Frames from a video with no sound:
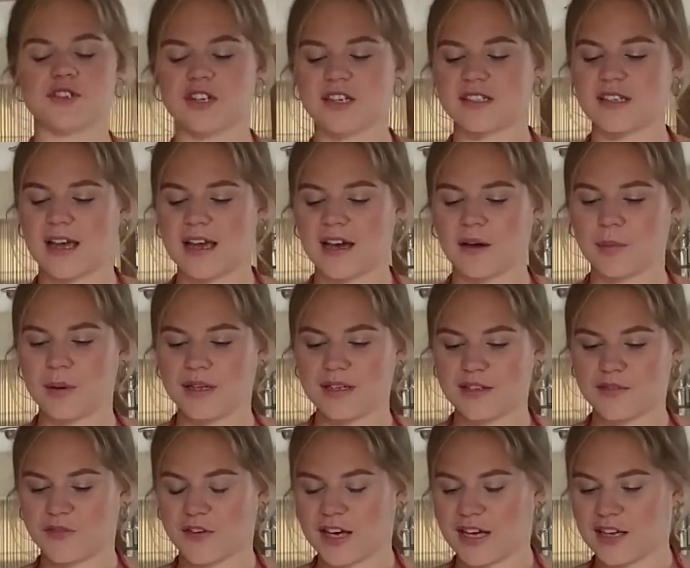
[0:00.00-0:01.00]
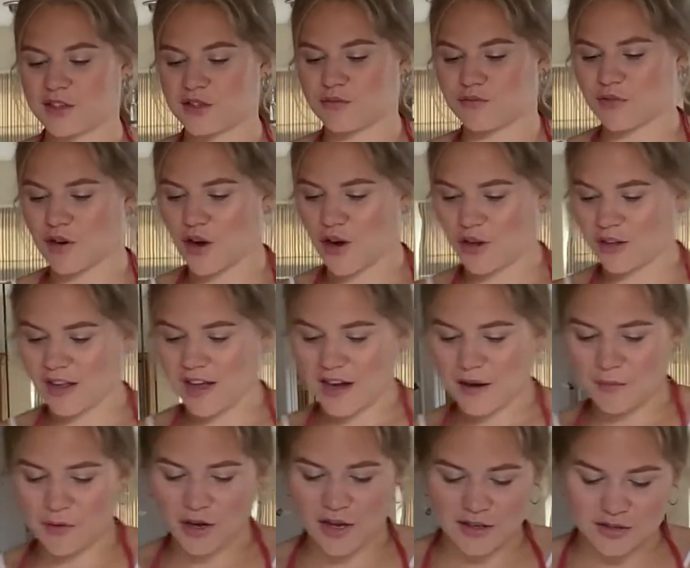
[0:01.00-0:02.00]
going to take a piece of kitchen roll and
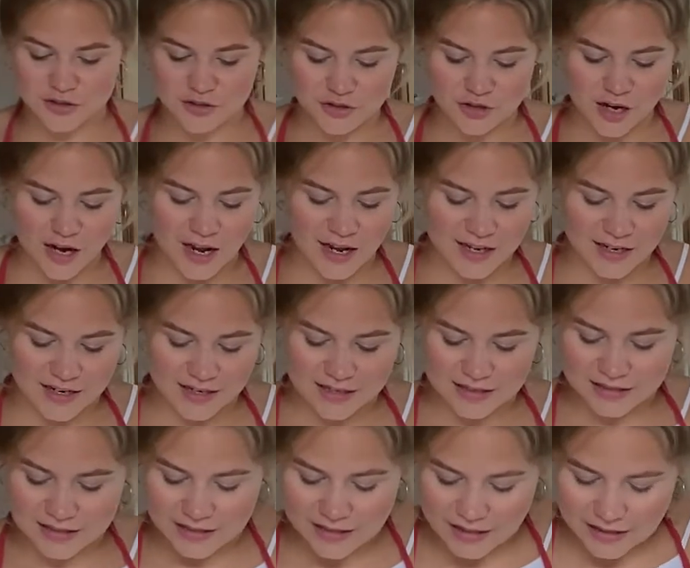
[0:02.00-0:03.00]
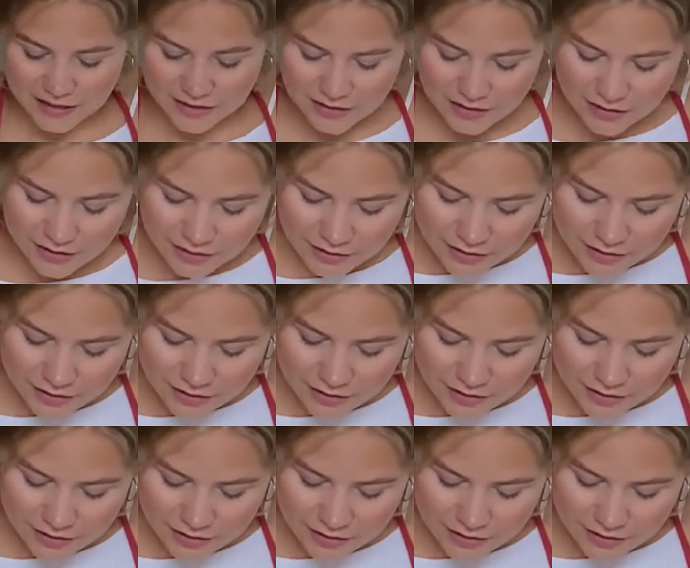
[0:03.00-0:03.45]
I'm going to try and clean